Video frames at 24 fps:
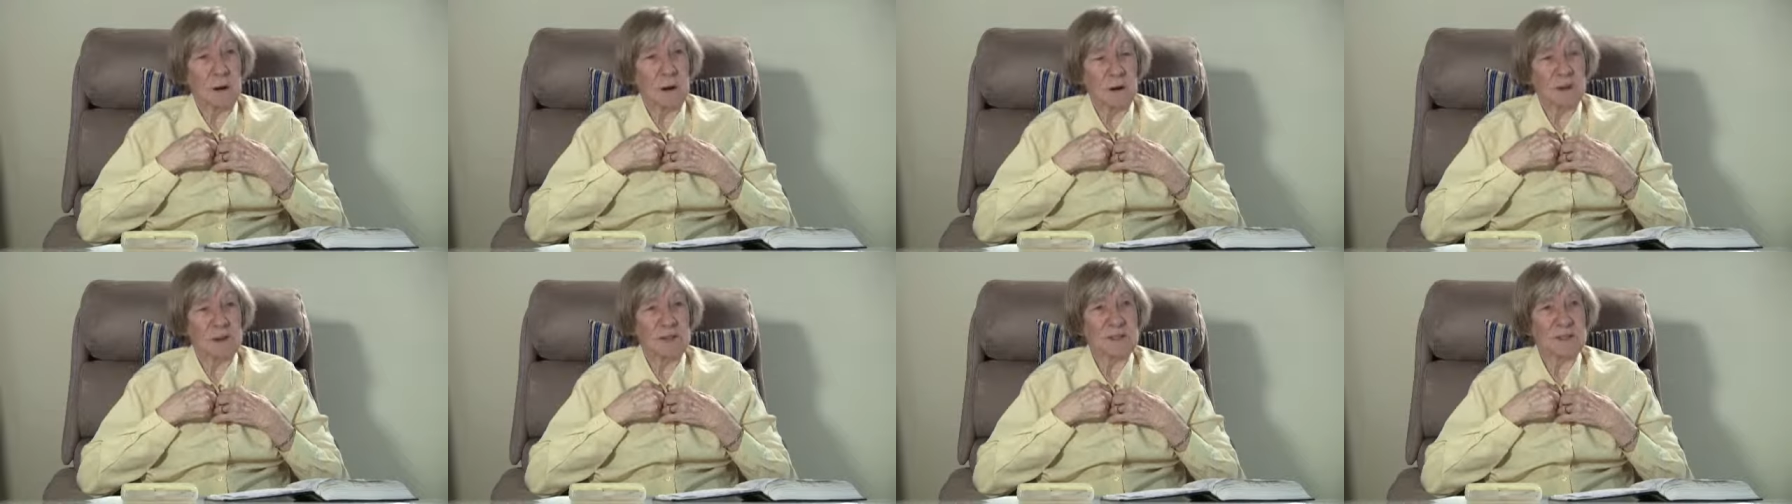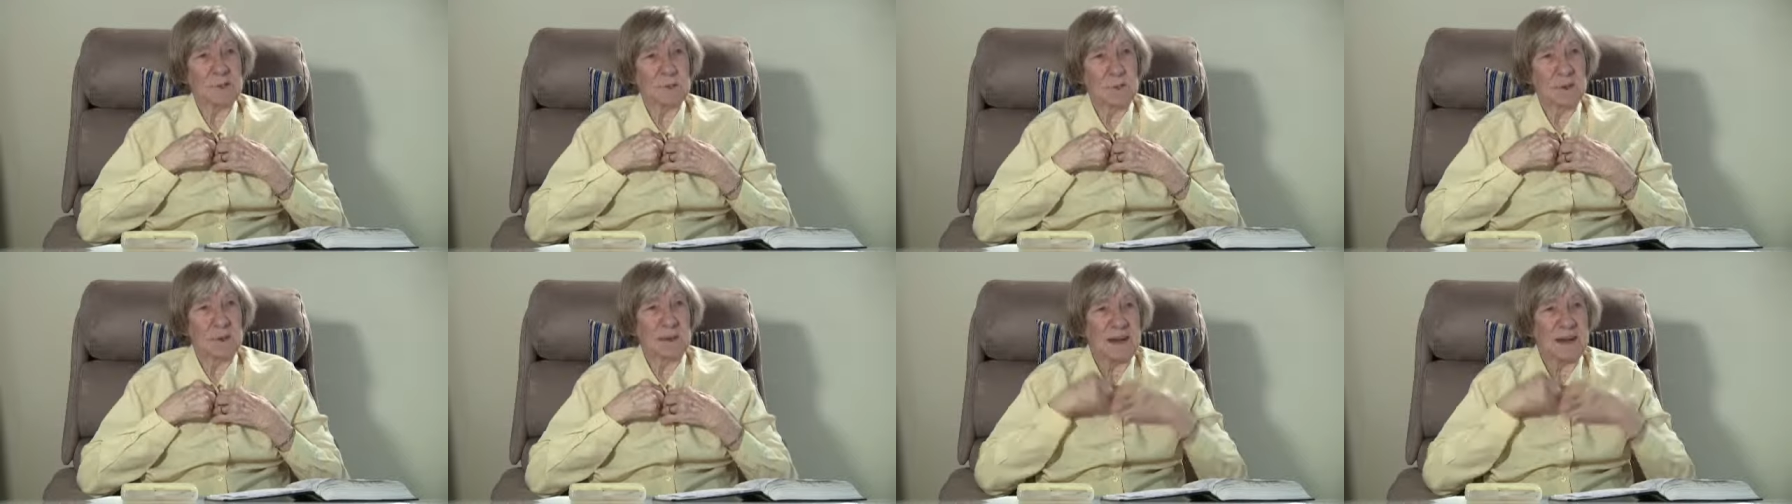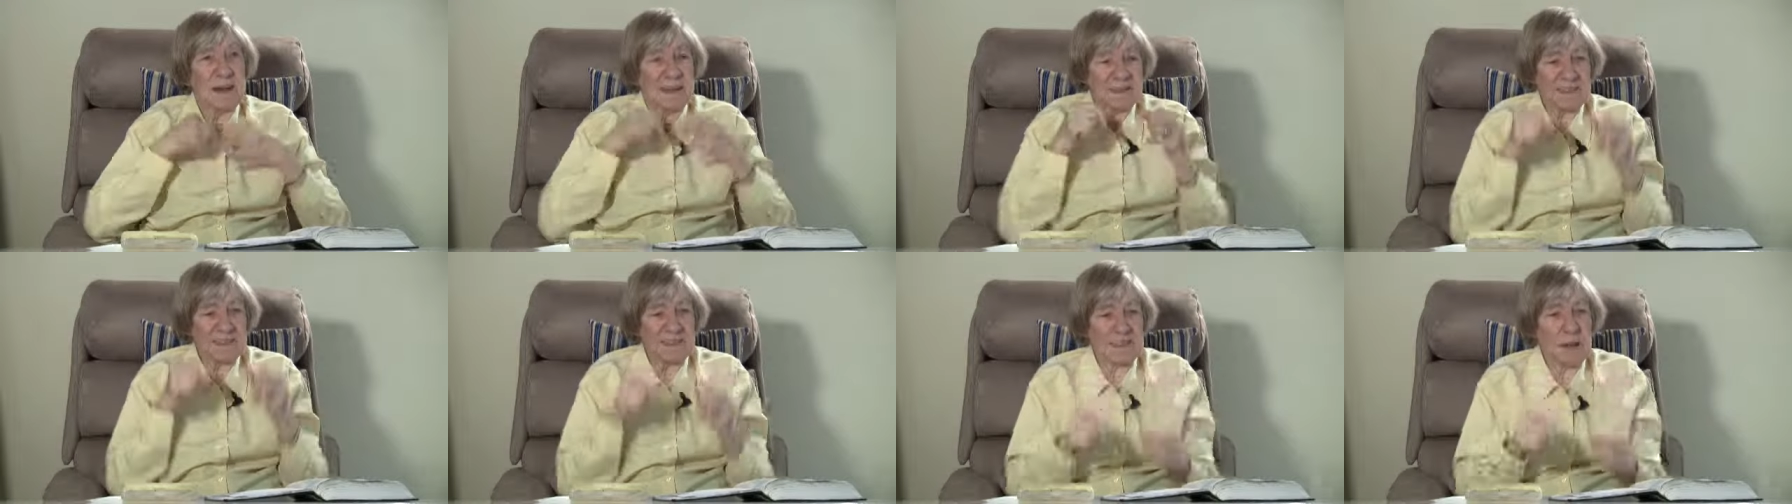Holy
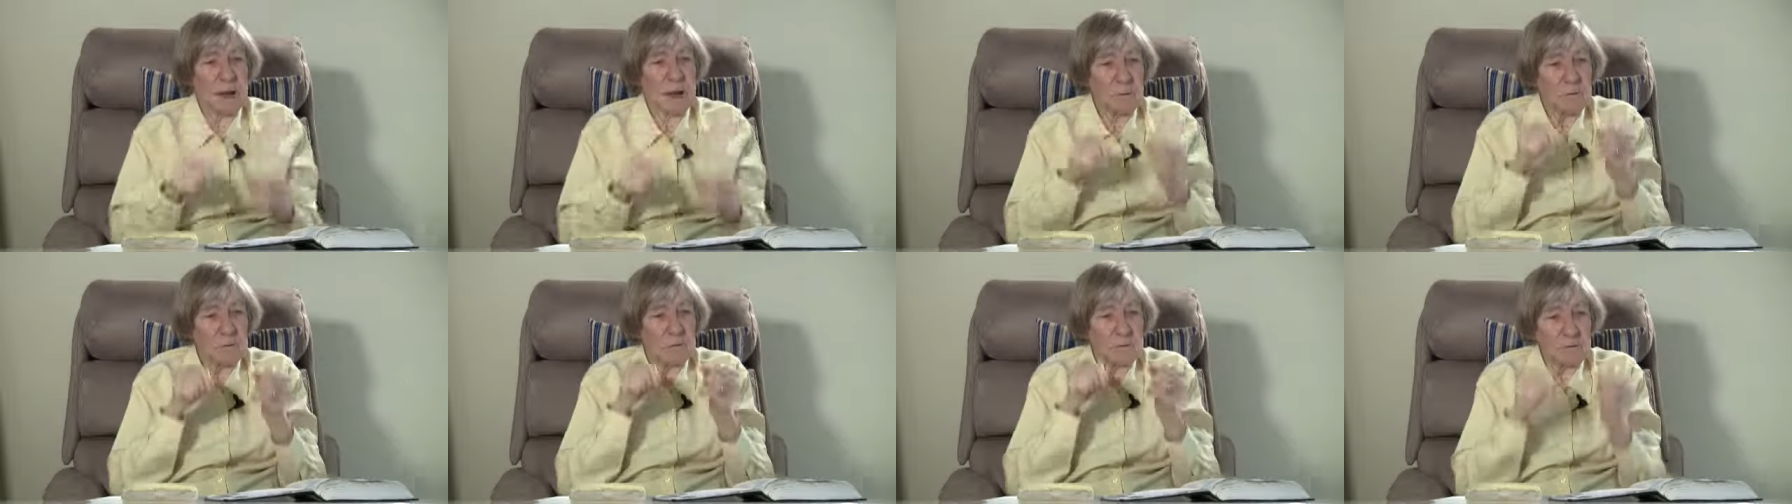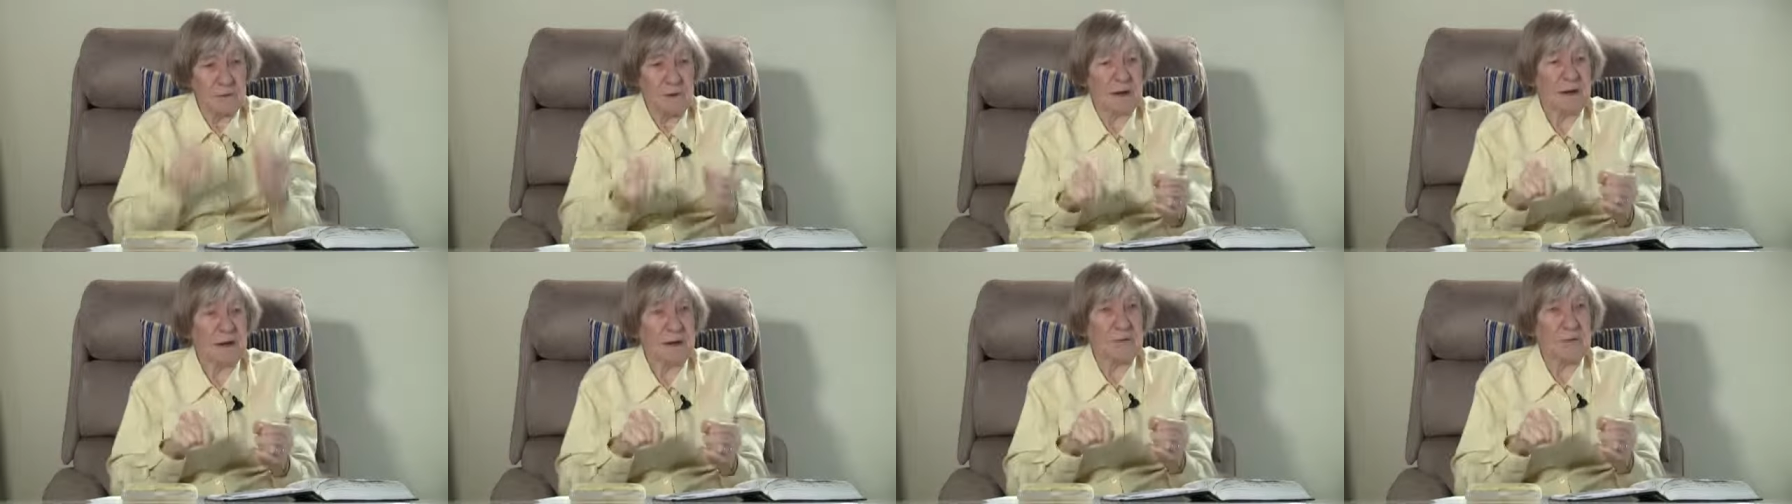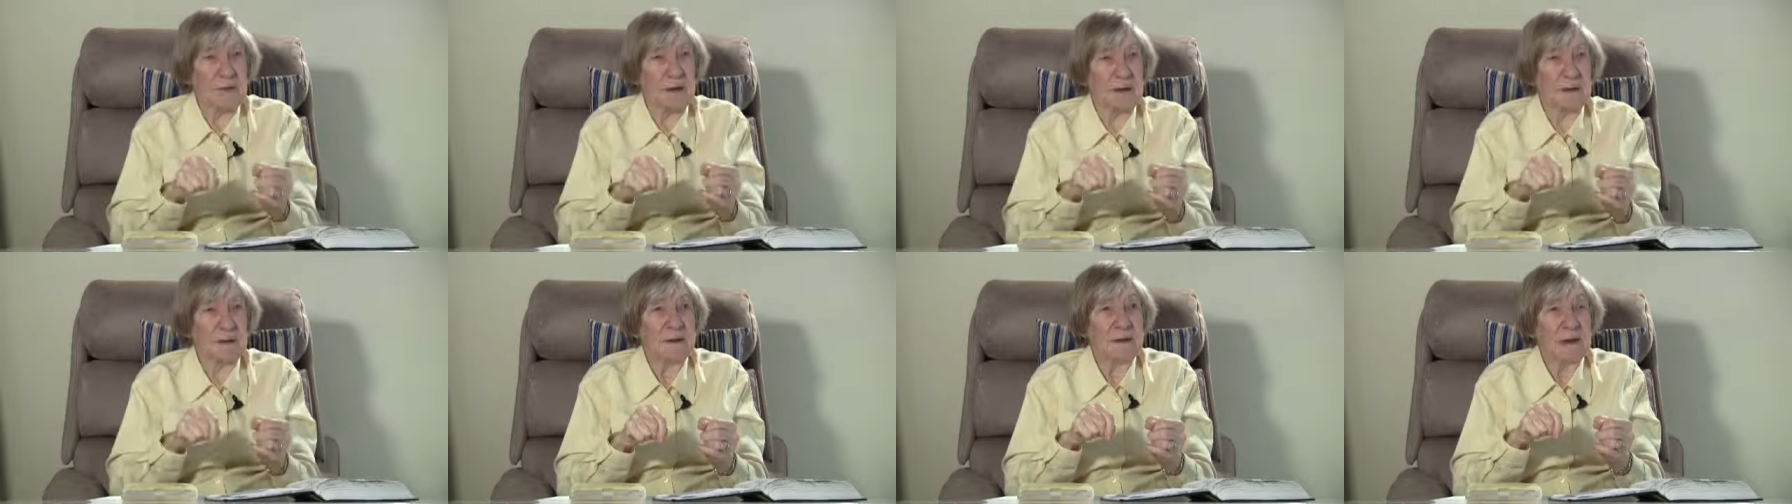Spirit is so
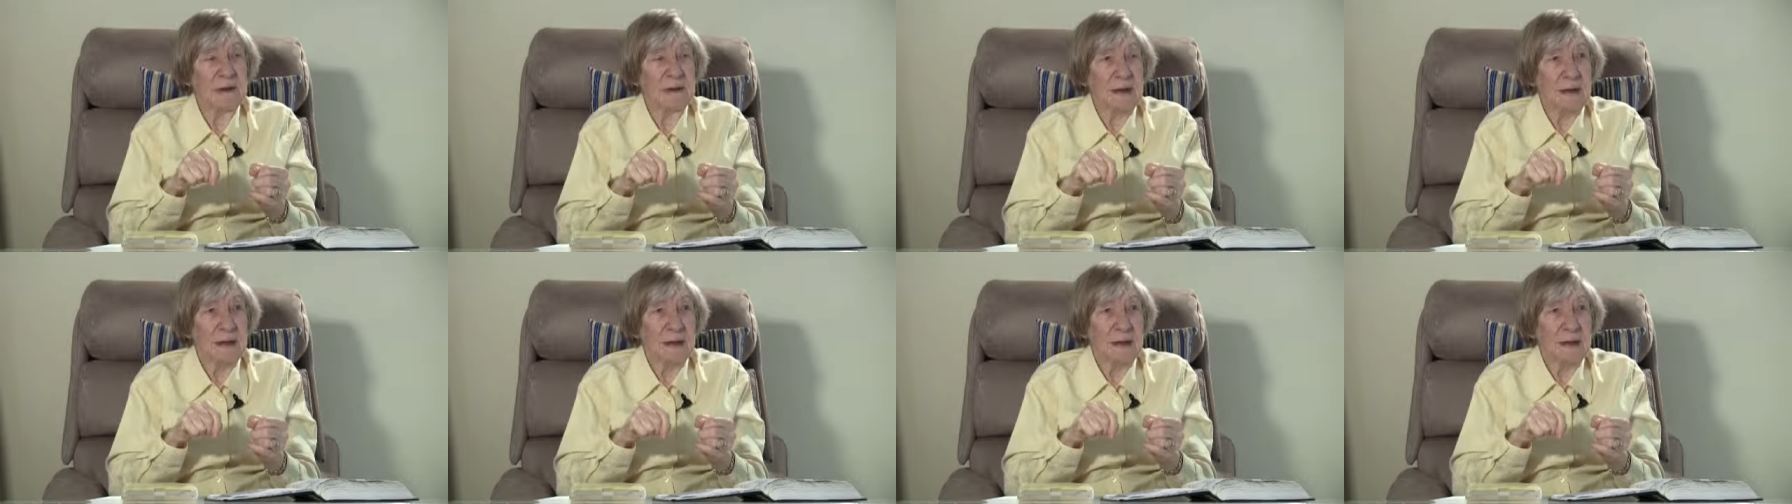fervent